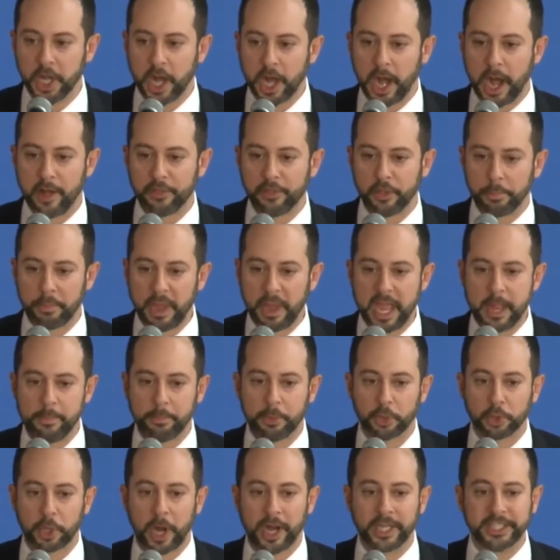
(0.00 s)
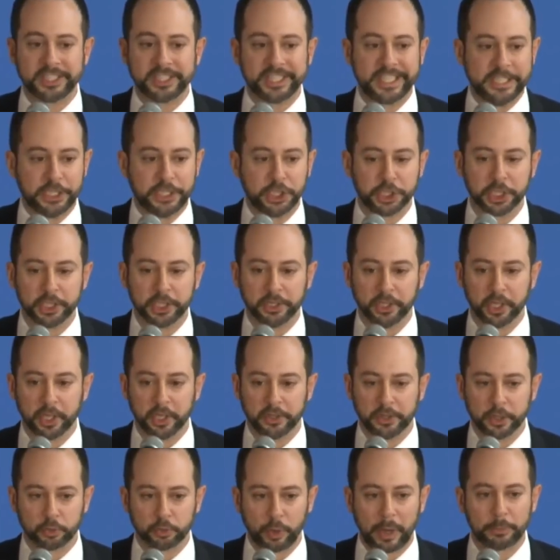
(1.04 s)
the
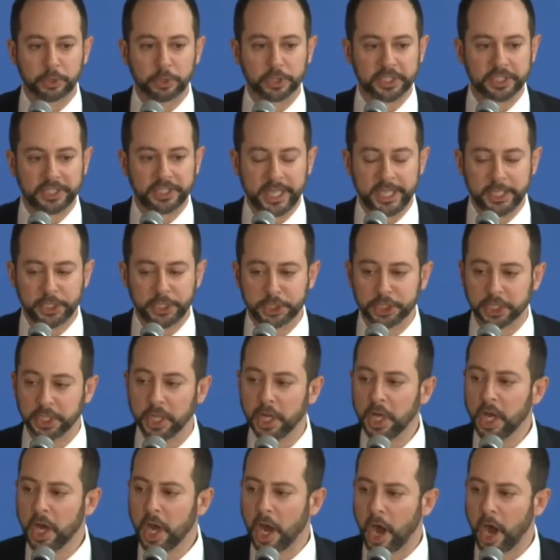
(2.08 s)
paperization, the representation